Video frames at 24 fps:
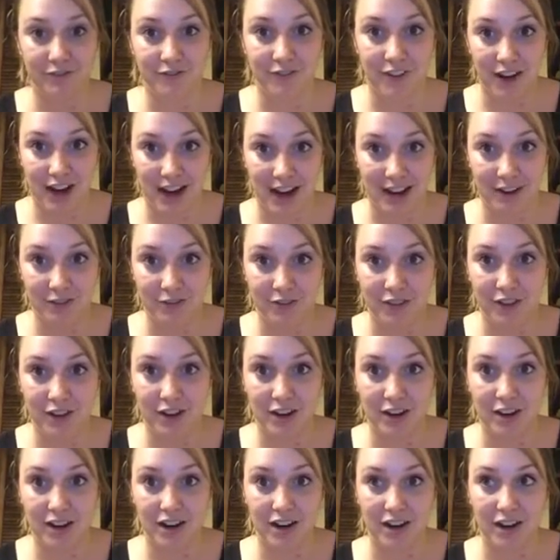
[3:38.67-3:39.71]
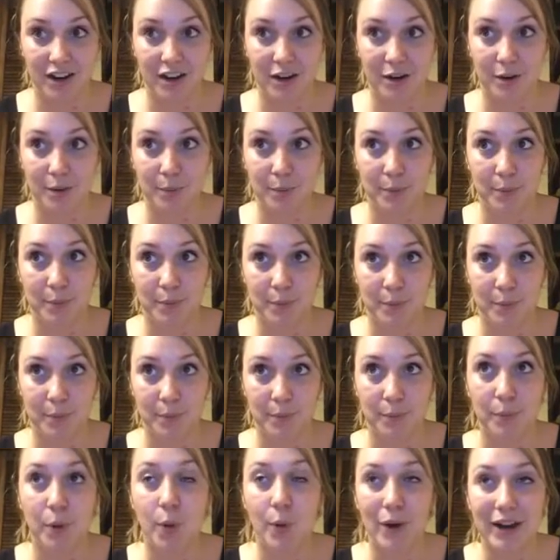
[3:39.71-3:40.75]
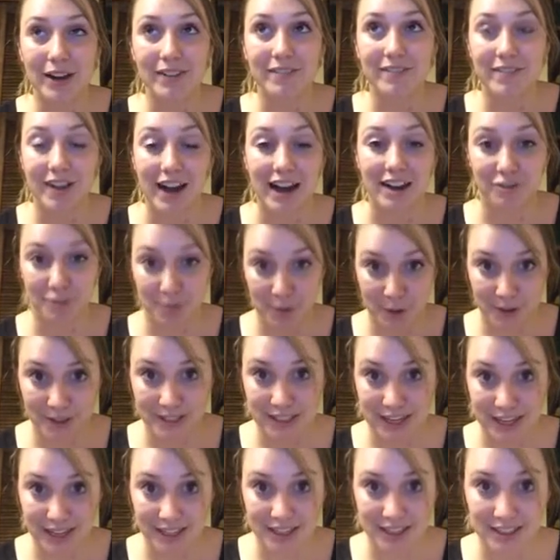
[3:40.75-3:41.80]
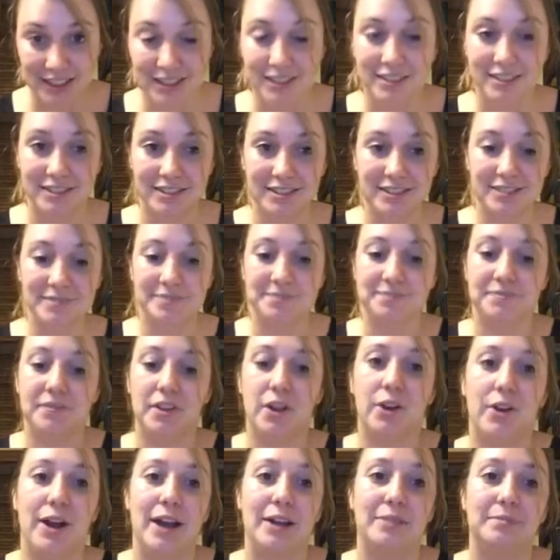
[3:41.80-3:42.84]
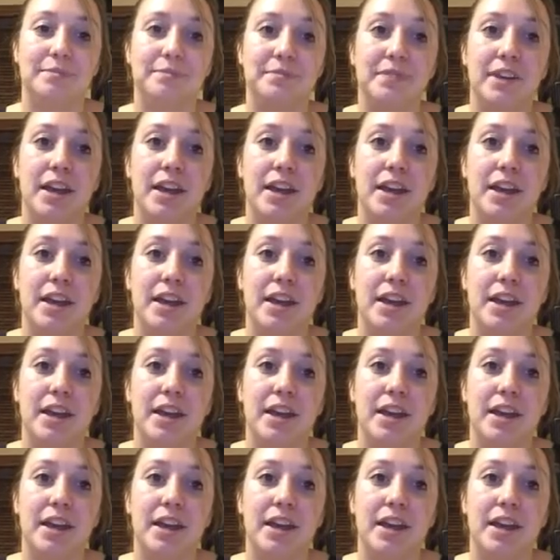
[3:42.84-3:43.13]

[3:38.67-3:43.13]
5.5%. Okay,